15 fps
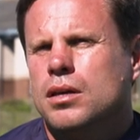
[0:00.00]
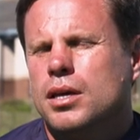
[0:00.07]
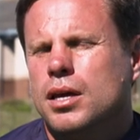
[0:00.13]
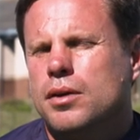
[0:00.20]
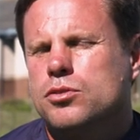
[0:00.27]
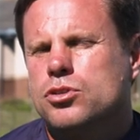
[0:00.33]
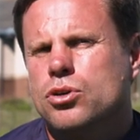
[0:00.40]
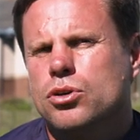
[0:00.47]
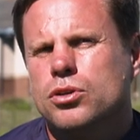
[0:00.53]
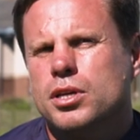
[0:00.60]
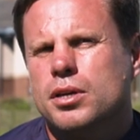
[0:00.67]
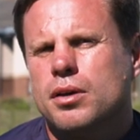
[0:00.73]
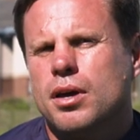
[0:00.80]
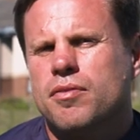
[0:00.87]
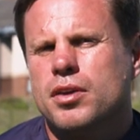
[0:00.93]
Yeah, it was
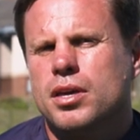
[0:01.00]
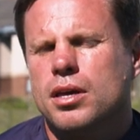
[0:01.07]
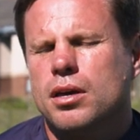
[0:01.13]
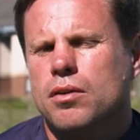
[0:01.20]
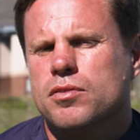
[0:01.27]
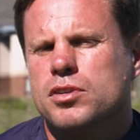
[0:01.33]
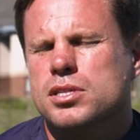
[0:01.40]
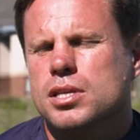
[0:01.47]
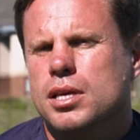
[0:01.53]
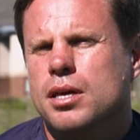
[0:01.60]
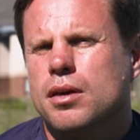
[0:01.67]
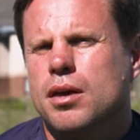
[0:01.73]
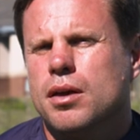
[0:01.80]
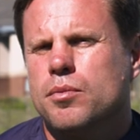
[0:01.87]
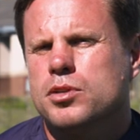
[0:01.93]
good. I think
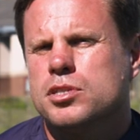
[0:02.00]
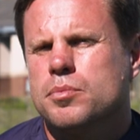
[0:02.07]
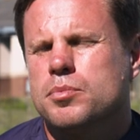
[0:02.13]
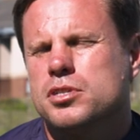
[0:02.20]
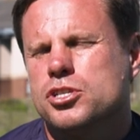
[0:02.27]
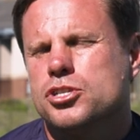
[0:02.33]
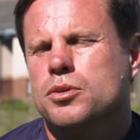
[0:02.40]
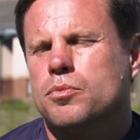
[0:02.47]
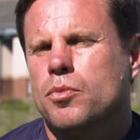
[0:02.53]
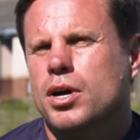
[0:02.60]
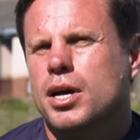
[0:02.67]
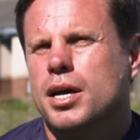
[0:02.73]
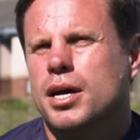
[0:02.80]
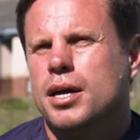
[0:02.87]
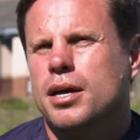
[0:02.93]
obviously it was a position
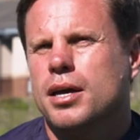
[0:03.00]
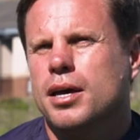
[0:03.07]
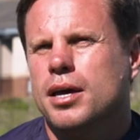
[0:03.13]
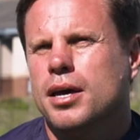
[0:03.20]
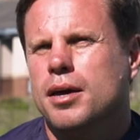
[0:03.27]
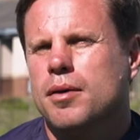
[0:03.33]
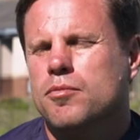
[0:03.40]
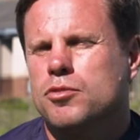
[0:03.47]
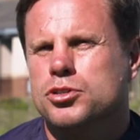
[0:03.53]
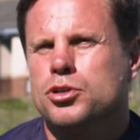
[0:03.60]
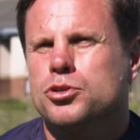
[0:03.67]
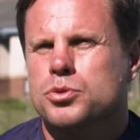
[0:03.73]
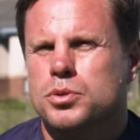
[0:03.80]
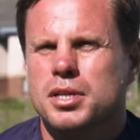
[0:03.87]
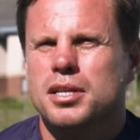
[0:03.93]
where
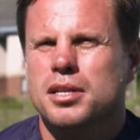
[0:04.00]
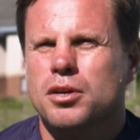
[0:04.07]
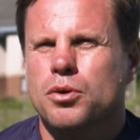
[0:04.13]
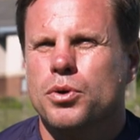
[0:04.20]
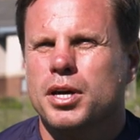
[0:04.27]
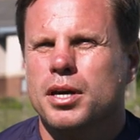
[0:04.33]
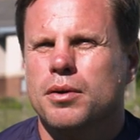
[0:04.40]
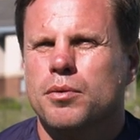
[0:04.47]
results were needed quick.